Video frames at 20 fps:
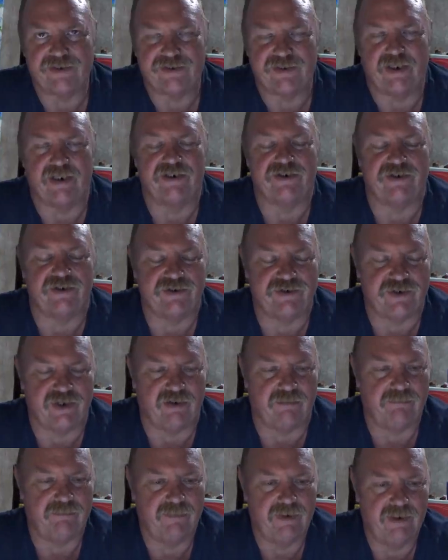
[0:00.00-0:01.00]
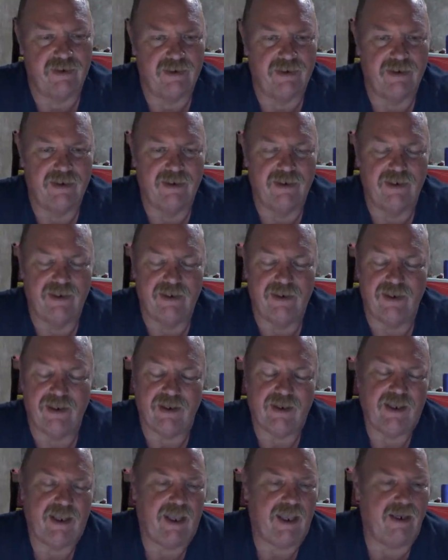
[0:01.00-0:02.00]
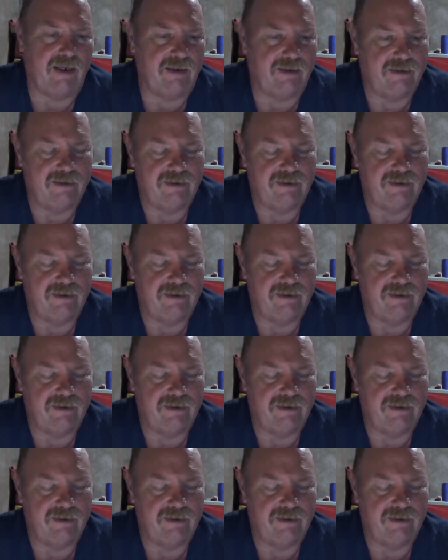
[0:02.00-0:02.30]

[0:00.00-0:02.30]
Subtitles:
citizenship. Again,